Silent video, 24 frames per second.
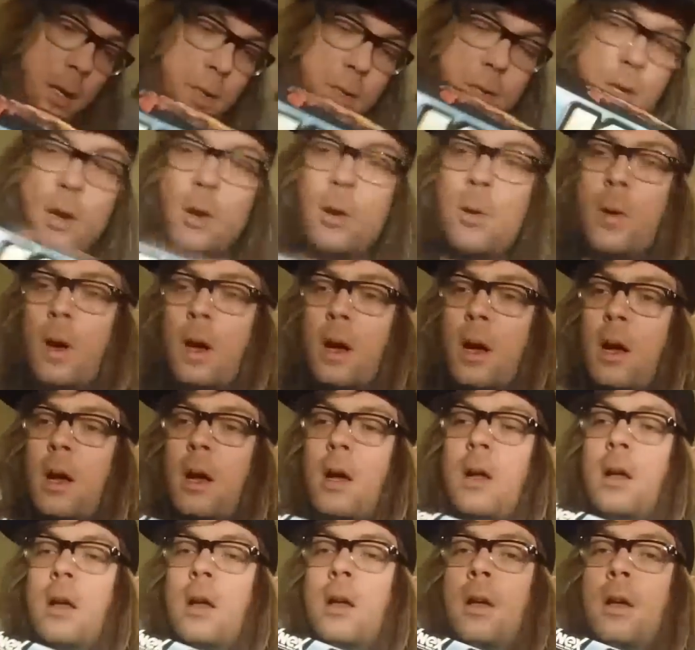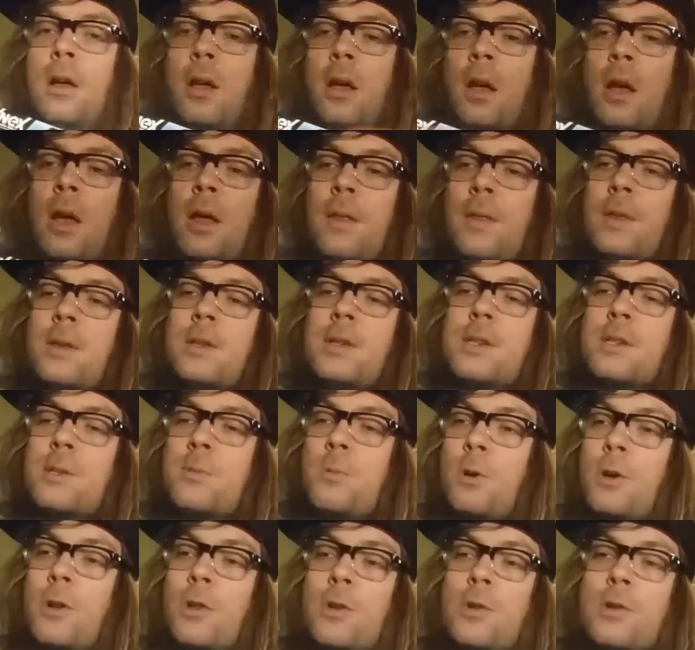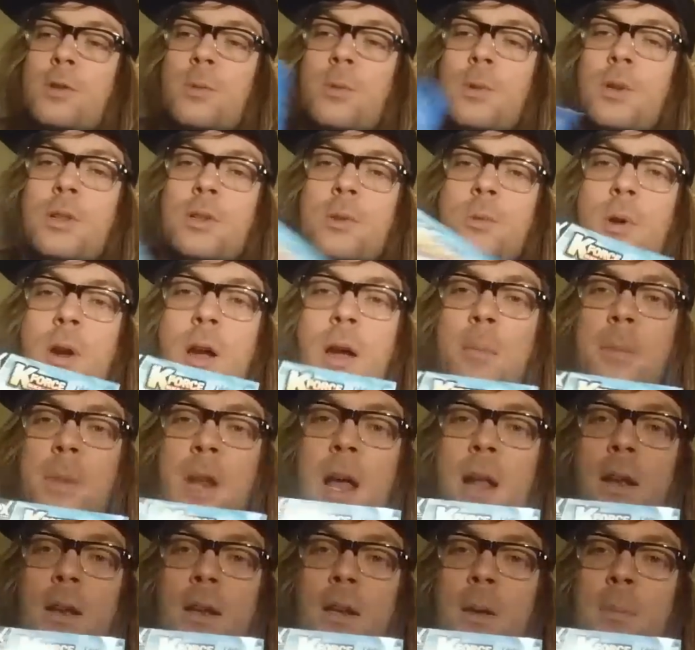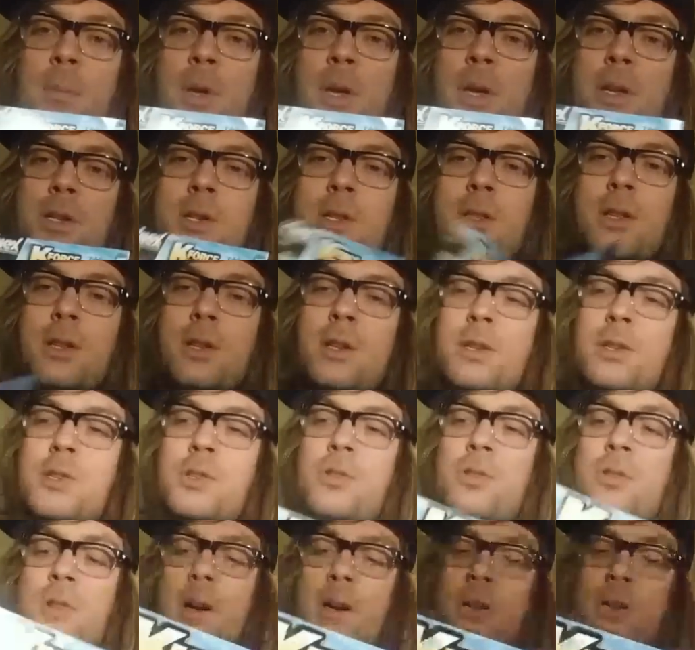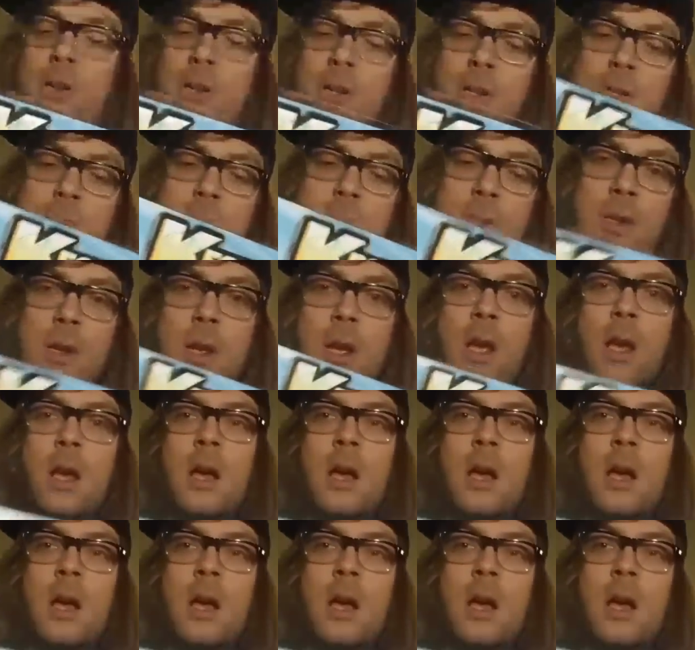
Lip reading: So this is one of those ones where I'm not going to pitch the destructions.